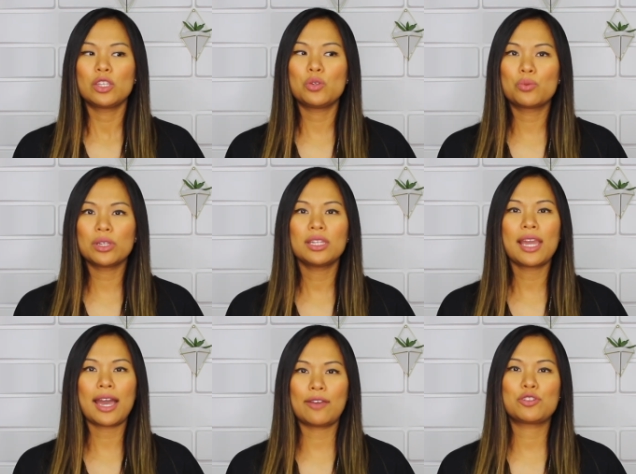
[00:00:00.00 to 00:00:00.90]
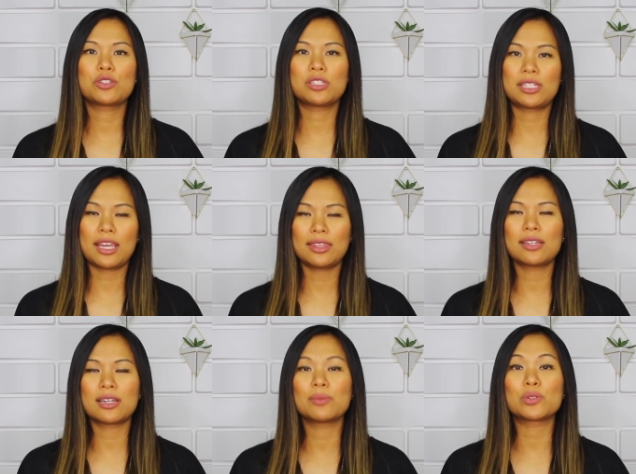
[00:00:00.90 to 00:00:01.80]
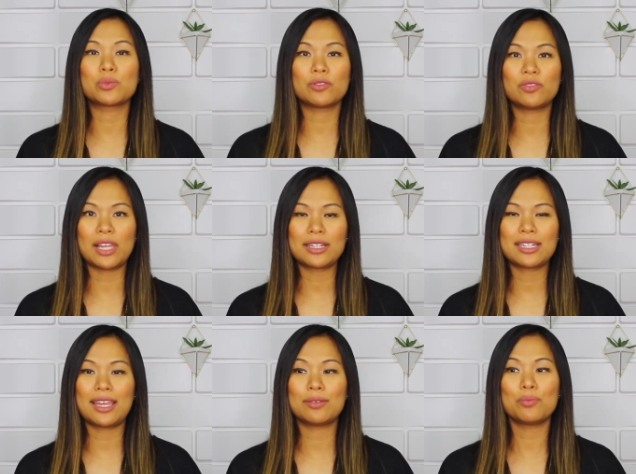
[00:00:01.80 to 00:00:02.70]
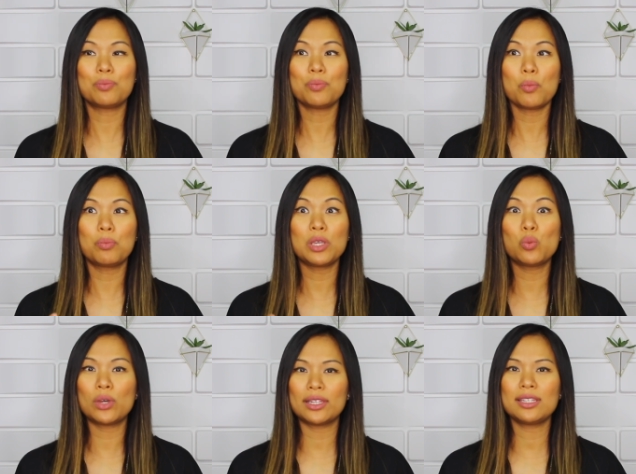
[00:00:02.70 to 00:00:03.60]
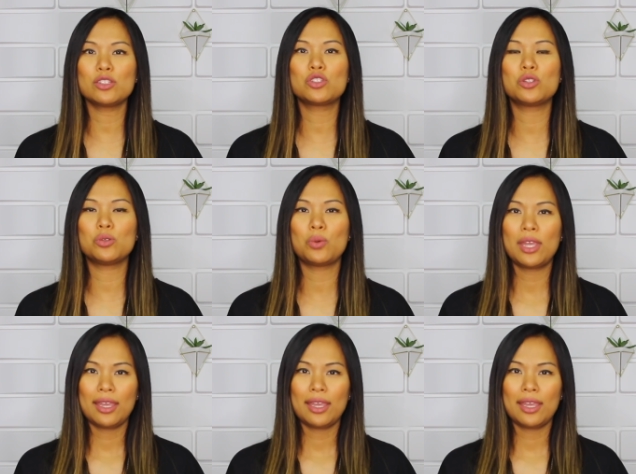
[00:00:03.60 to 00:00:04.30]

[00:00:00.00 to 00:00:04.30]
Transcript: You really have to take that time to reflect and be willing to